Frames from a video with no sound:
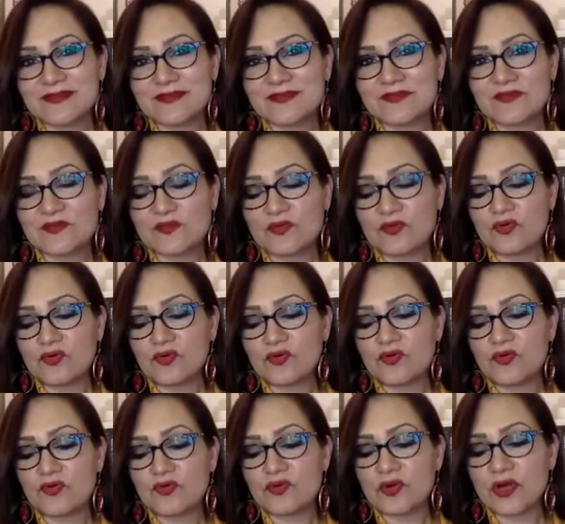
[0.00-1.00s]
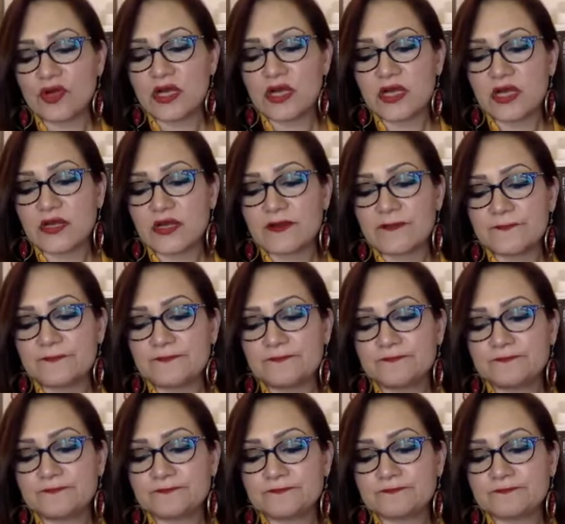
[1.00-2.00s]
So
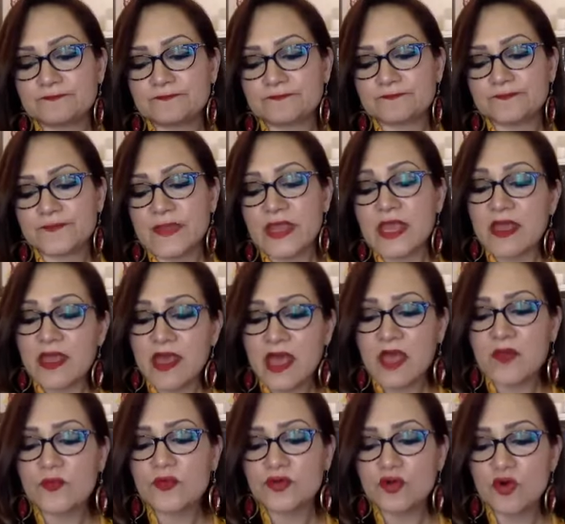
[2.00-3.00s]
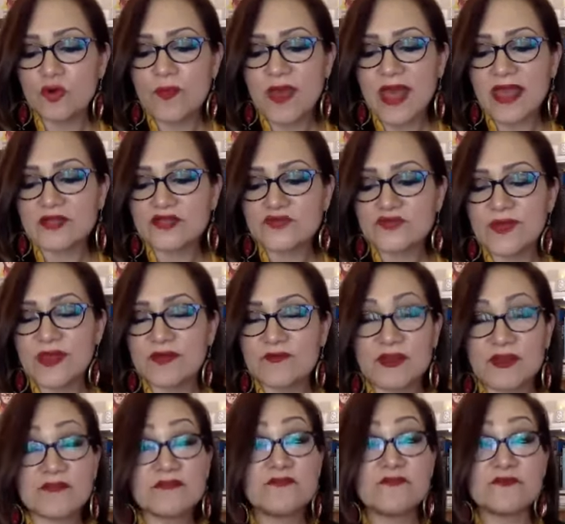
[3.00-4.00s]
I would go back to
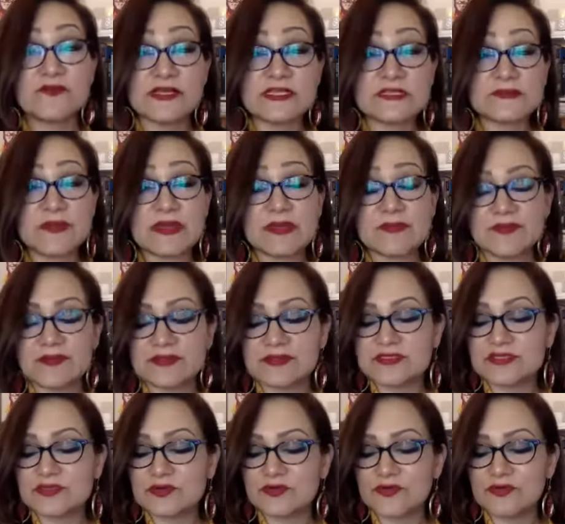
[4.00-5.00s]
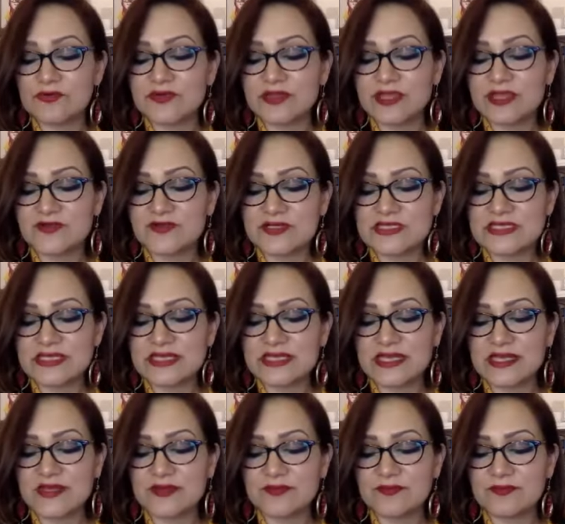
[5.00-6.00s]
one of the first people. So
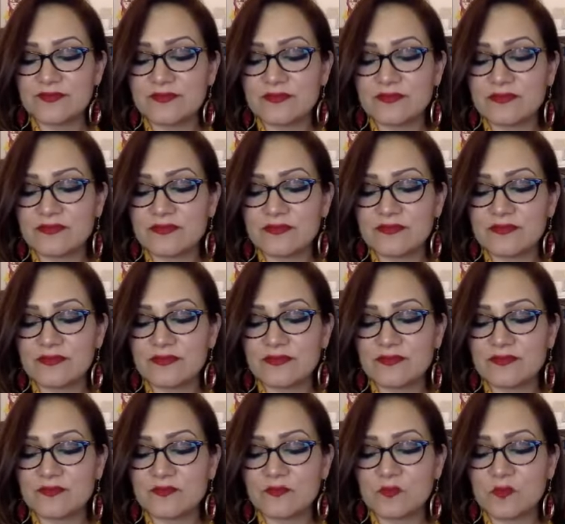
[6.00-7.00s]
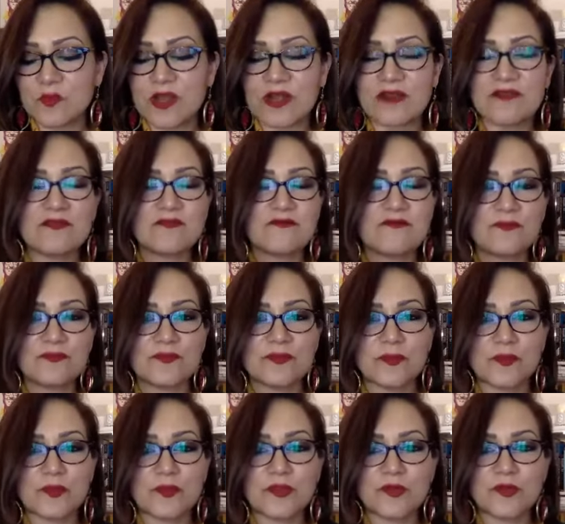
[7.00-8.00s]
interestingly, one of the
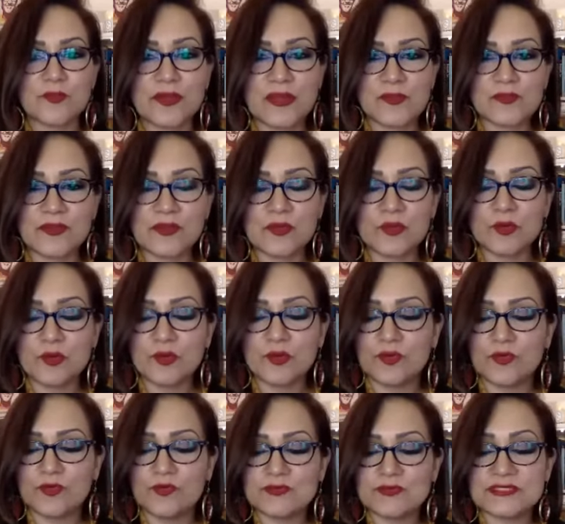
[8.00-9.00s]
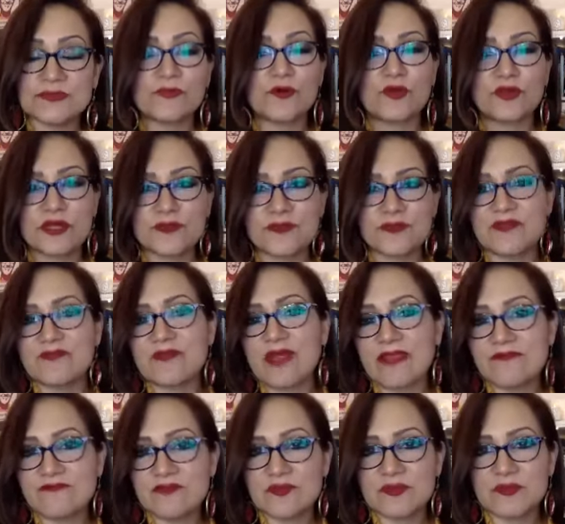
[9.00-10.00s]
people who supported me
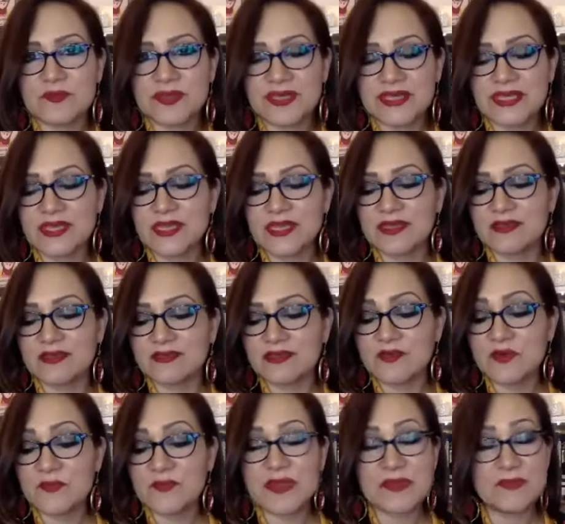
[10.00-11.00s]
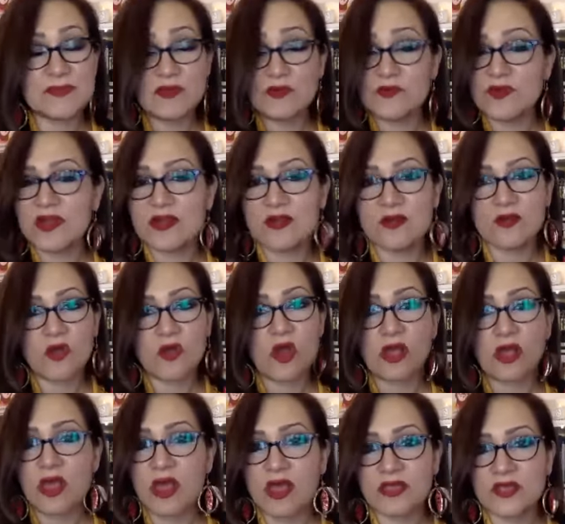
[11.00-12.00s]
right from the beginning, there were people who had
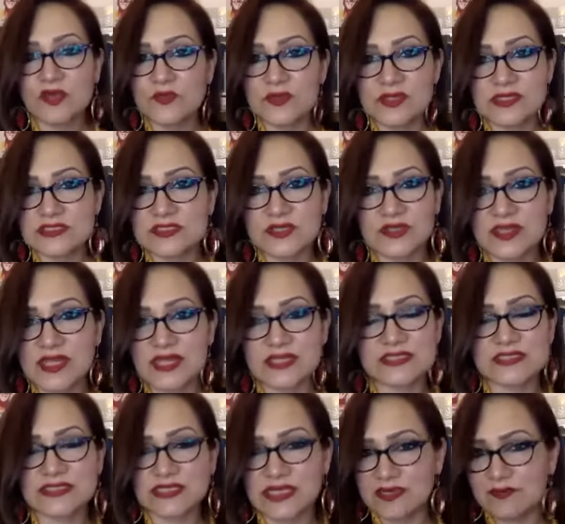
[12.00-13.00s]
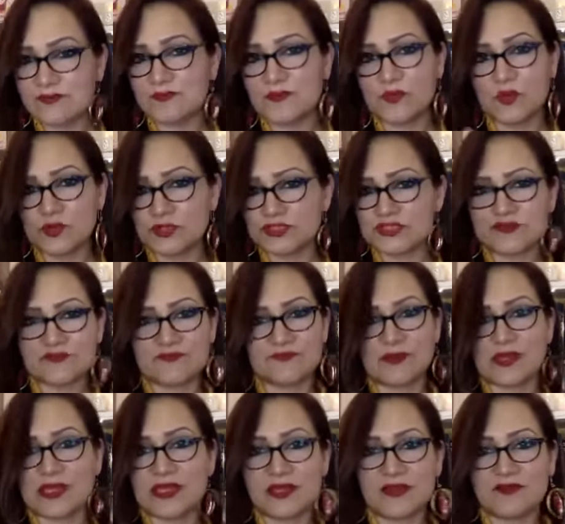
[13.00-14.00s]
long arguments on that same post of
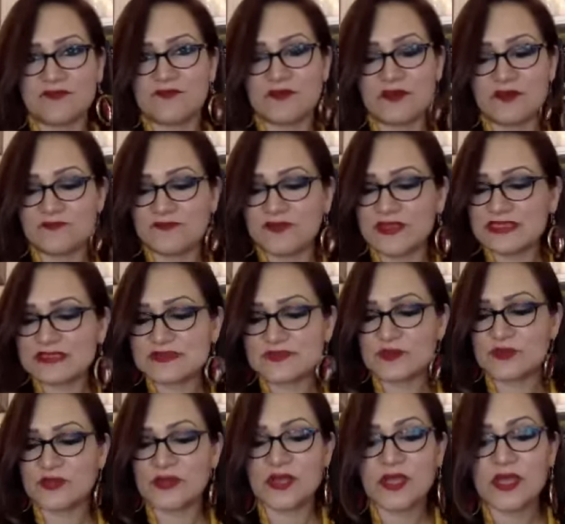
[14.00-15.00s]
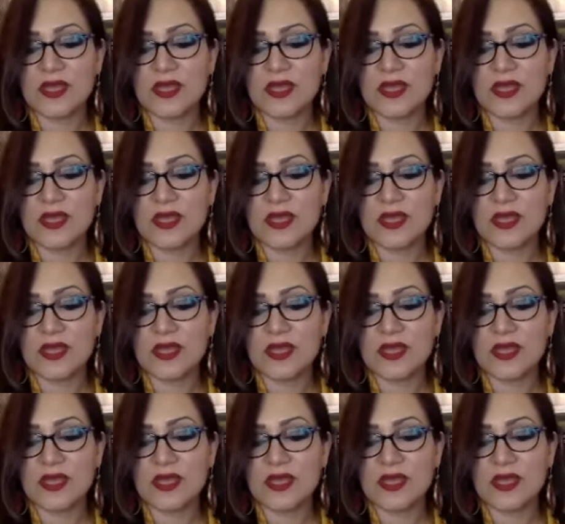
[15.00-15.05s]
mine on Facebook